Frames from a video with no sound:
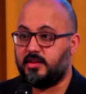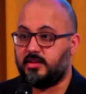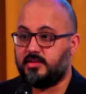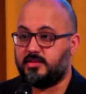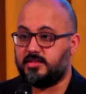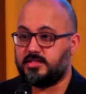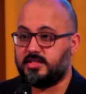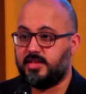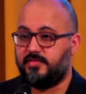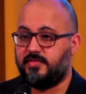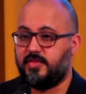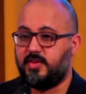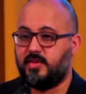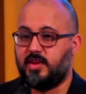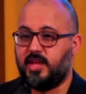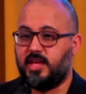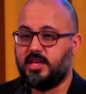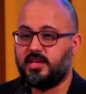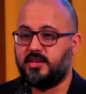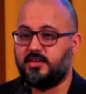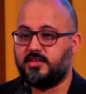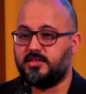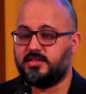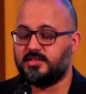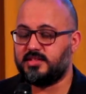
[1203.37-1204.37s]
Because I feel like,
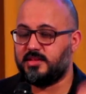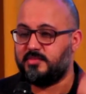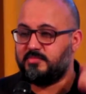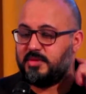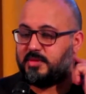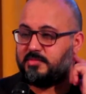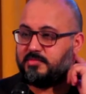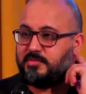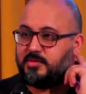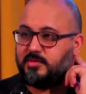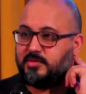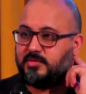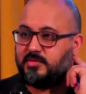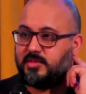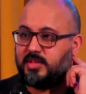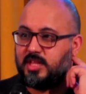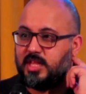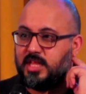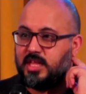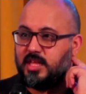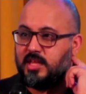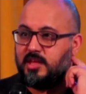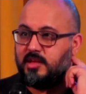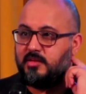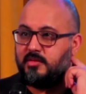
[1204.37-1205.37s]
some people
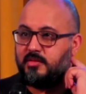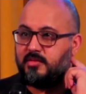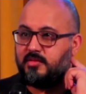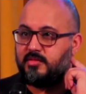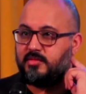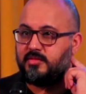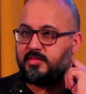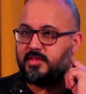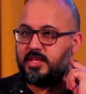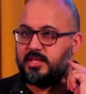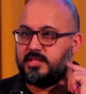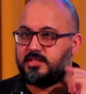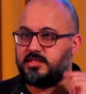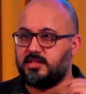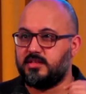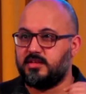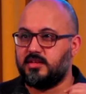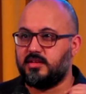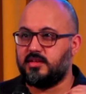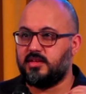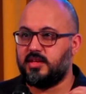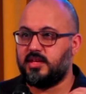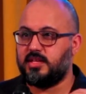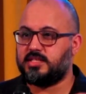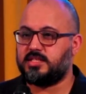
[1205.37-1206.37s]
need to,
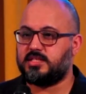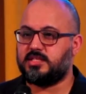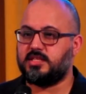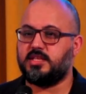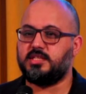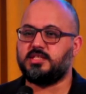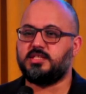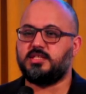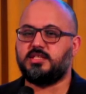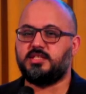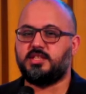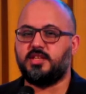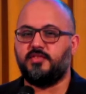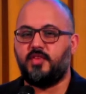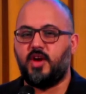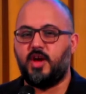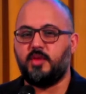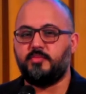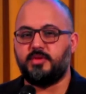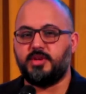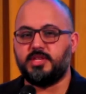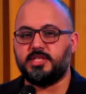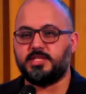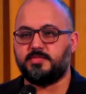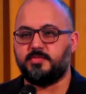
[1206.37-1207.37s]
it's divine
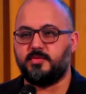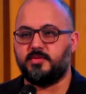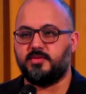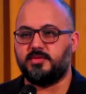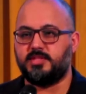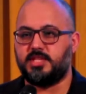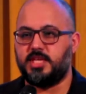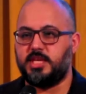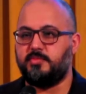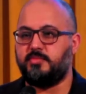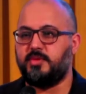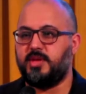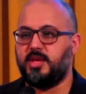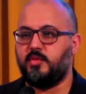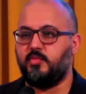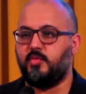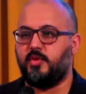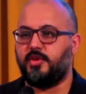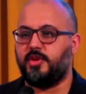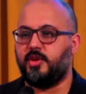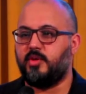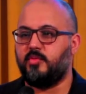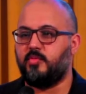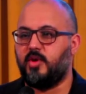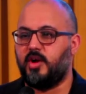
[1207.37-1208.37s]
principle, DP
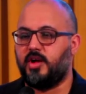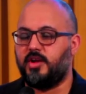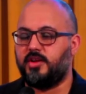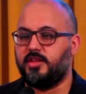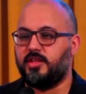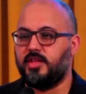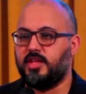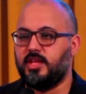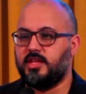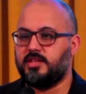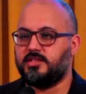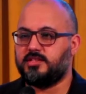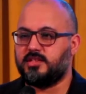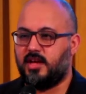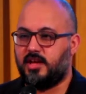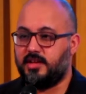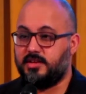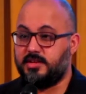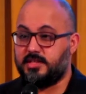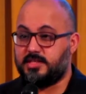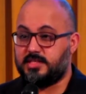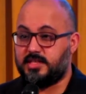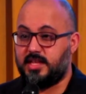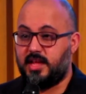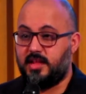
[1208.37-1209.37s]
101. To
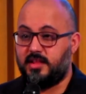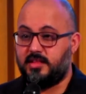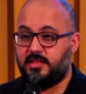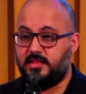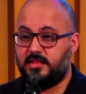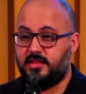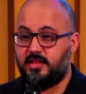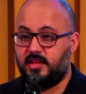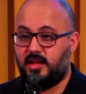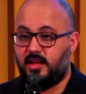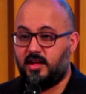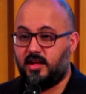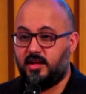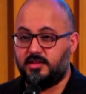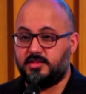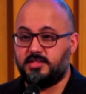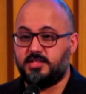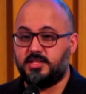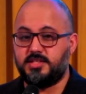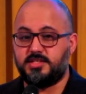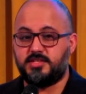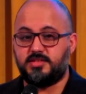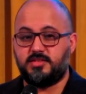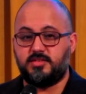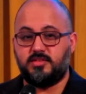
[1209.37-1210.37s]
understand the
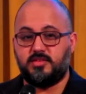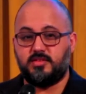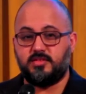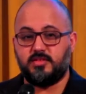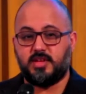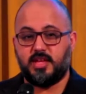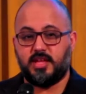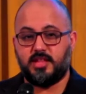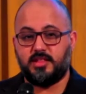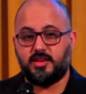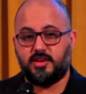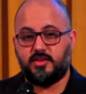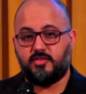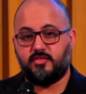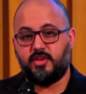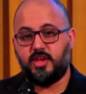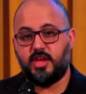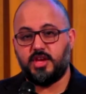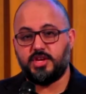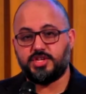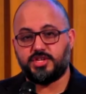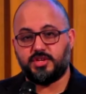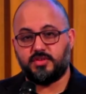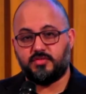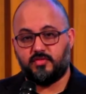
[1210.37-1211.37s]
artist, you look at the
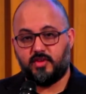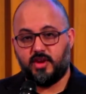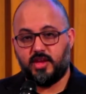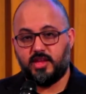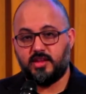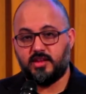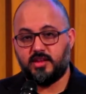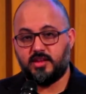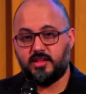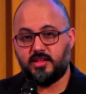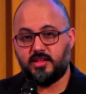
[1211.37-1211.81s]
creation, right?